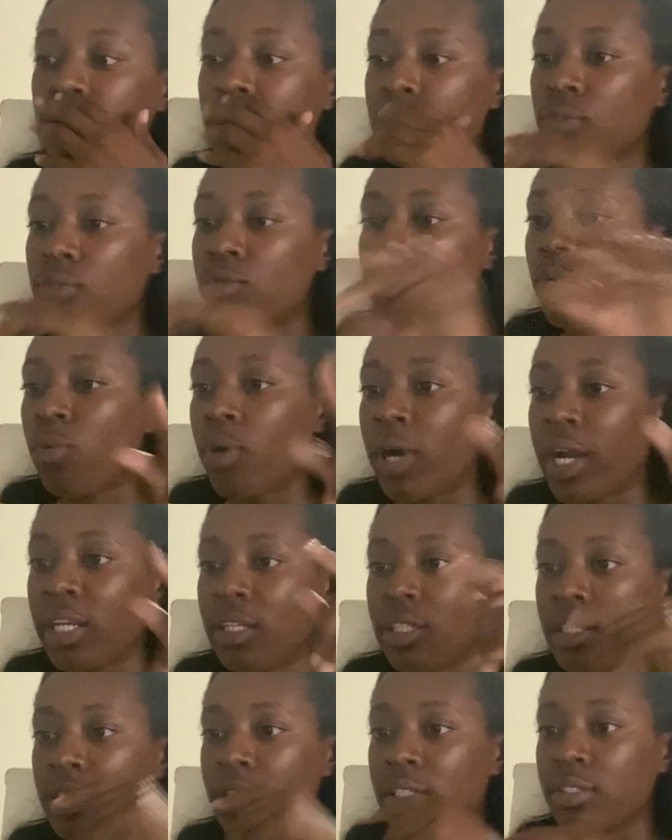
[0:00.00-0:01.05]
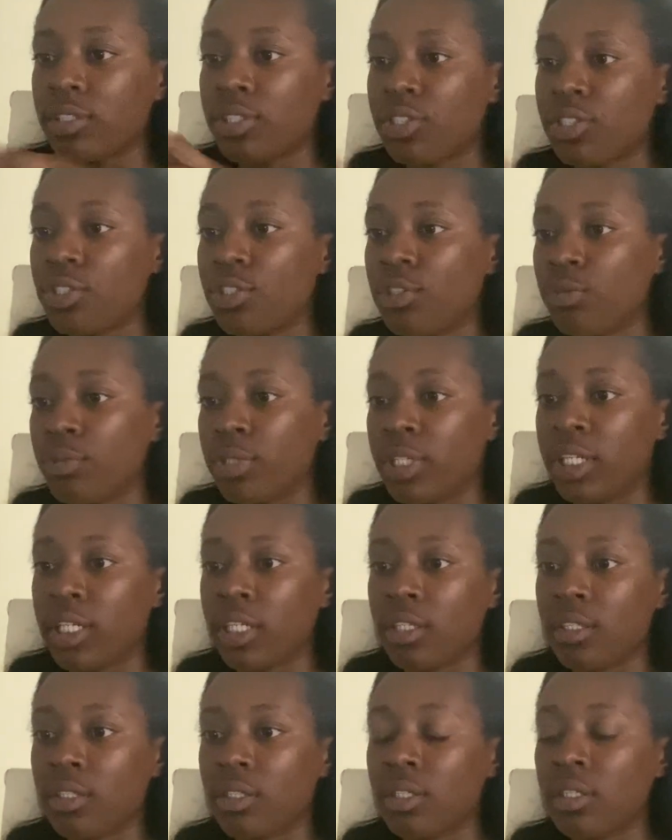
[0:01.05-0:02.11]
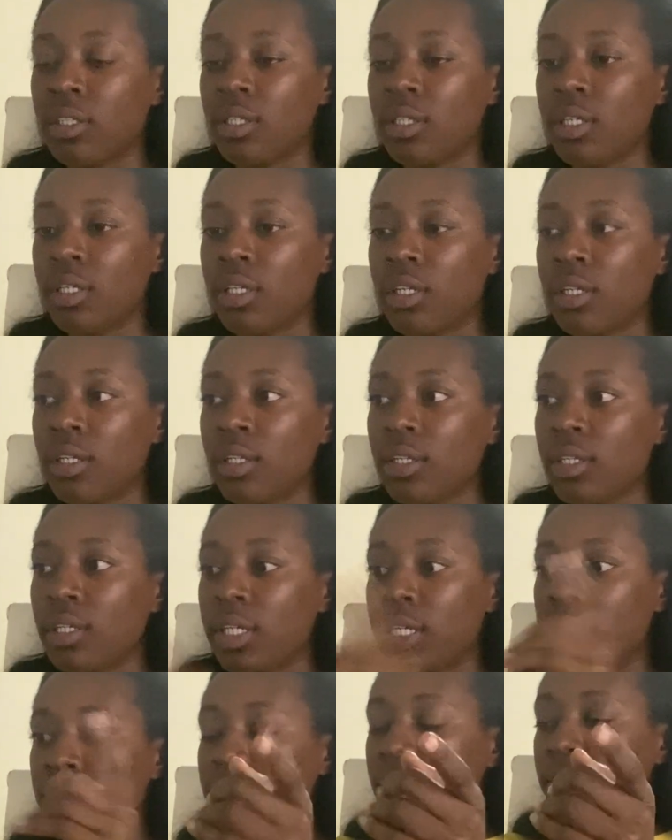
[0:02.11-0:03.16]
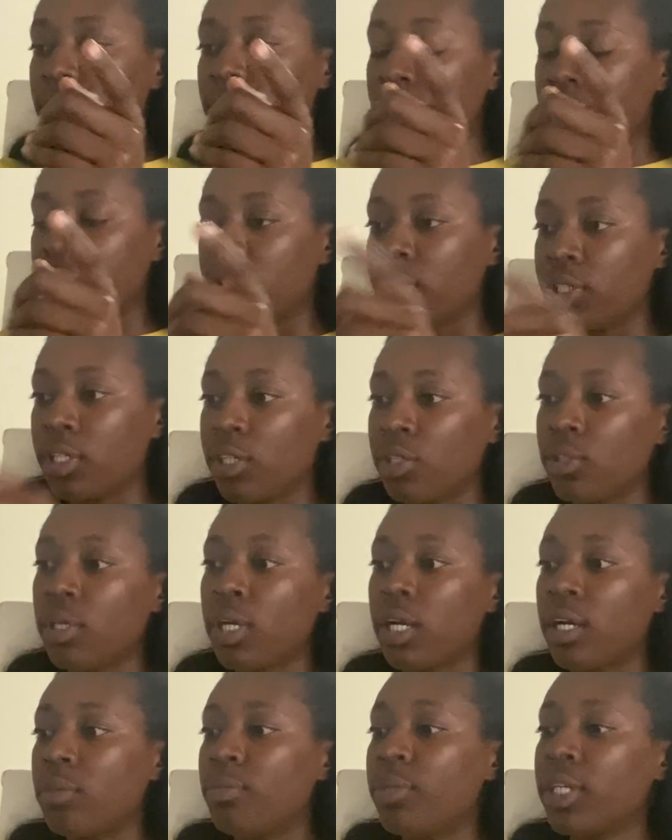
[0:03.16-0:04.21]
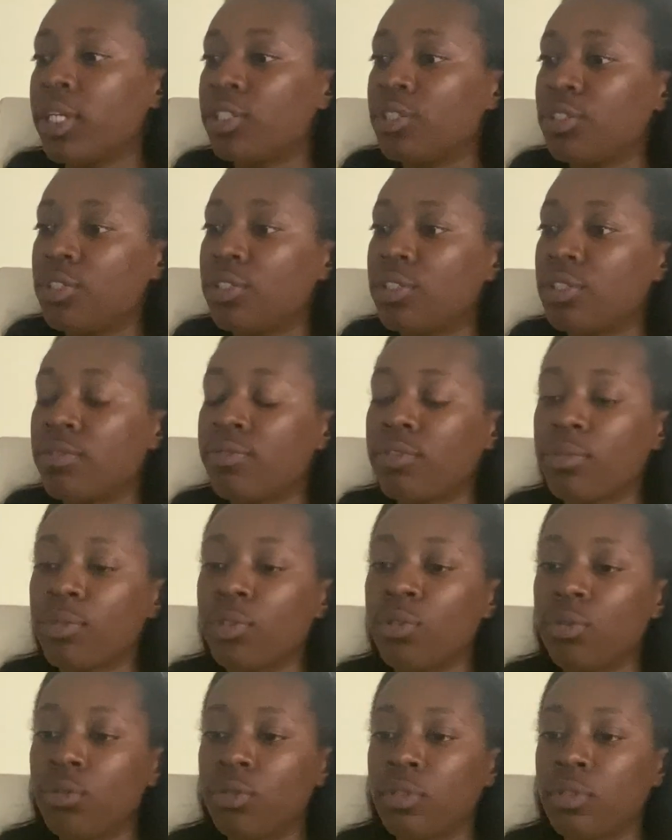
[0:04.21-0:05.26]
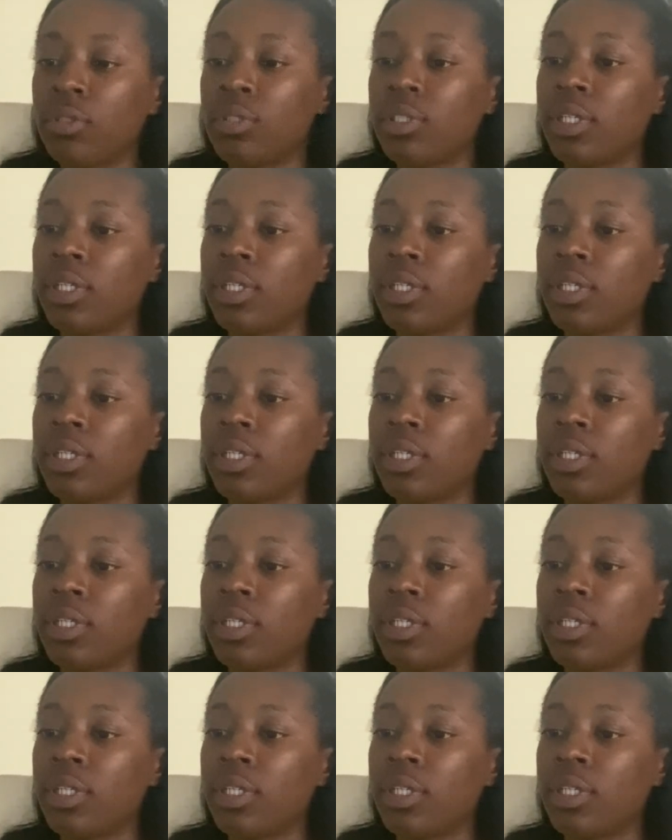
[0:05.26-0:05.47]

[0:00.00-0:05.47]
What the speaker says: rewind it and listen to it again, and definitely look at pictures from Google,